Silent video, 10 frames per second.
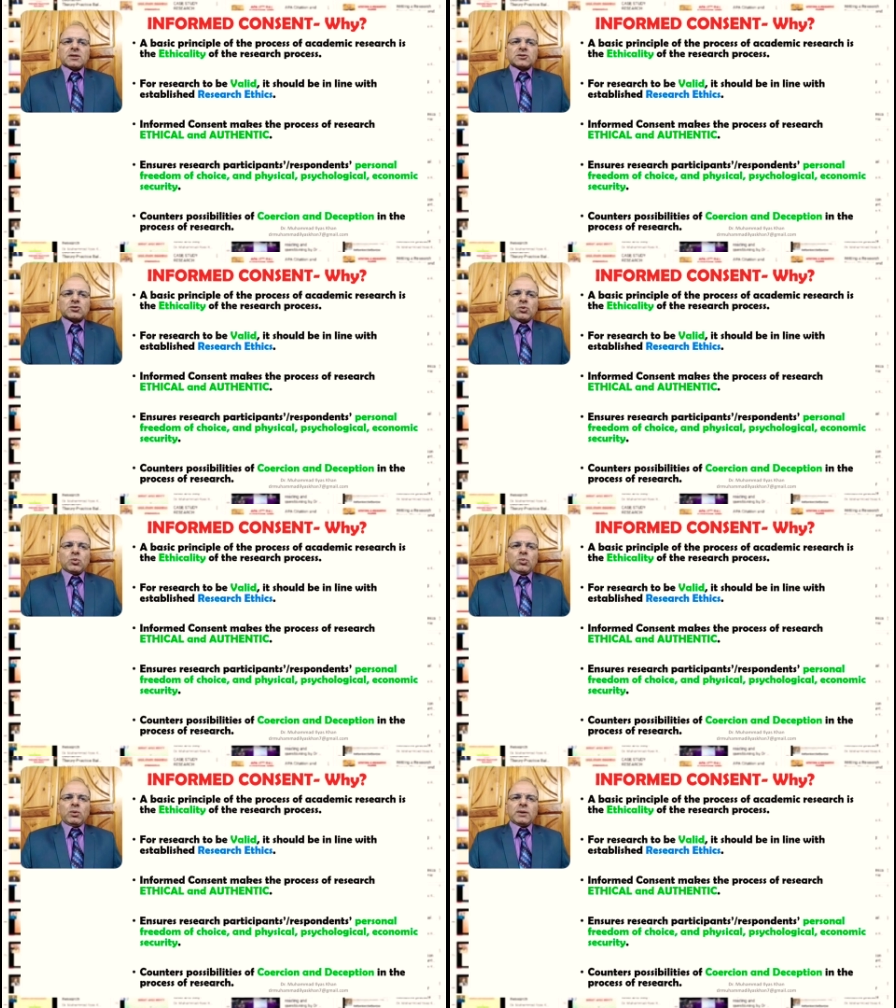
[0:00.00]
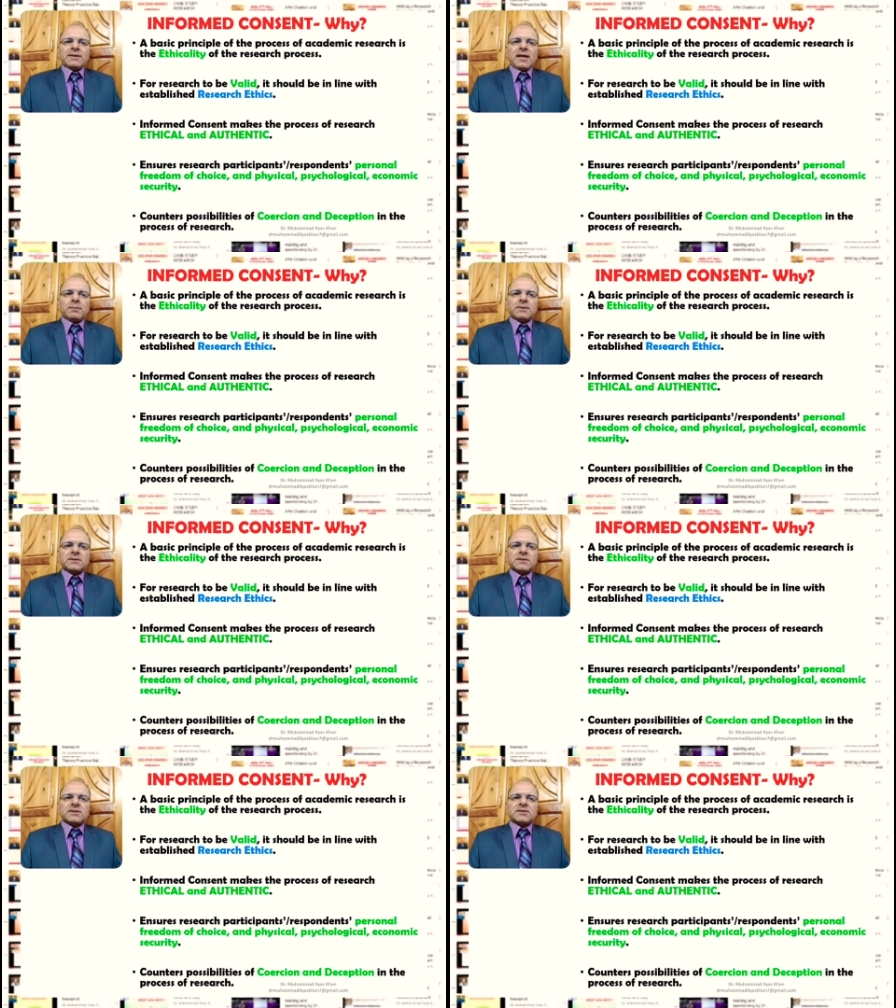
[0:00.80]
So what
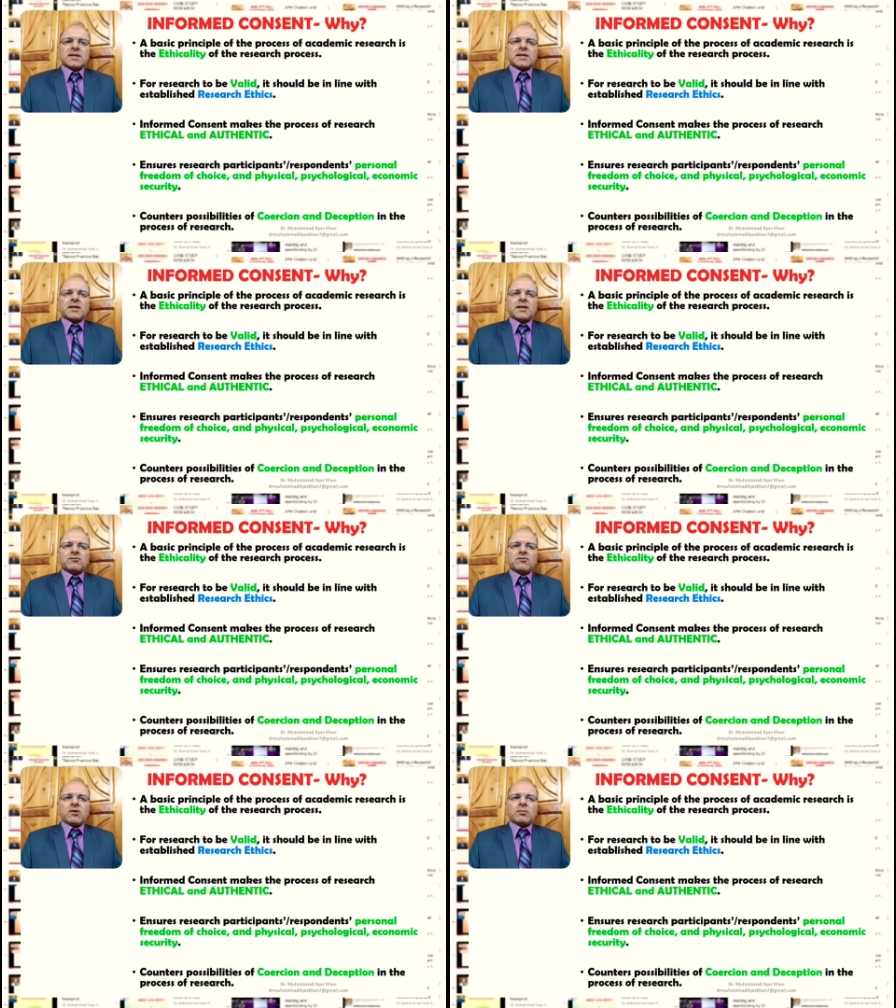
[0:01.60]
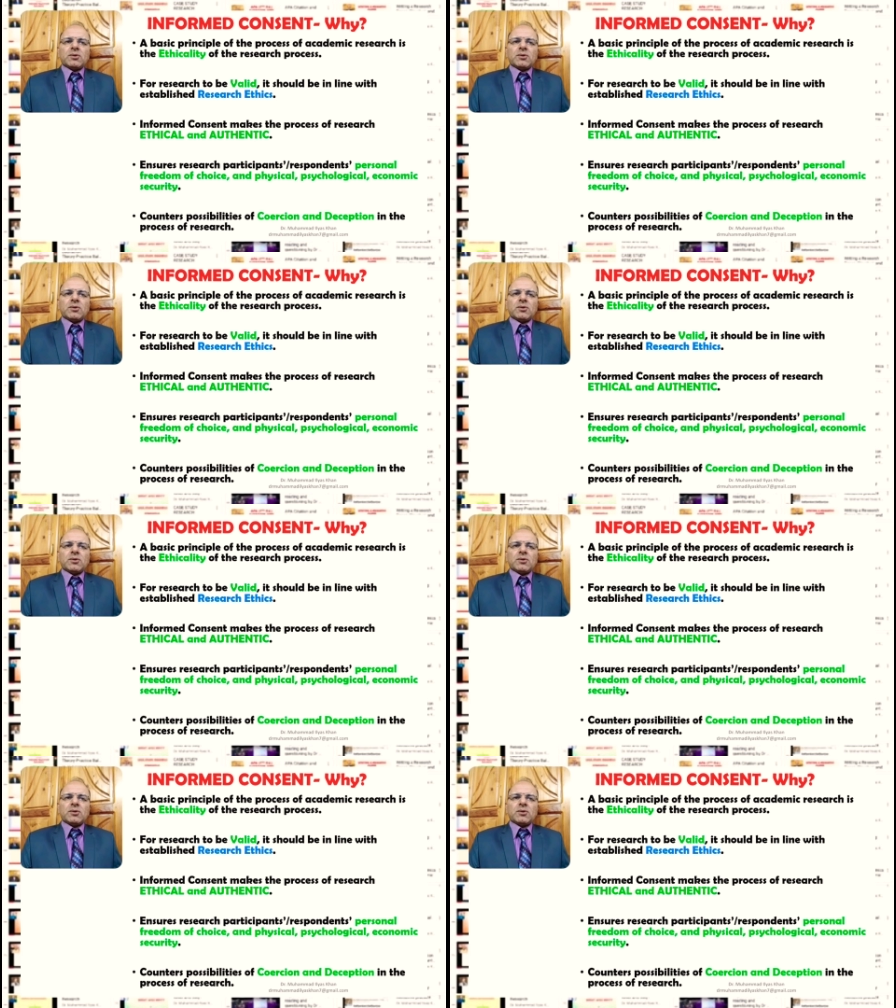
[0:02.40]
happens is that informed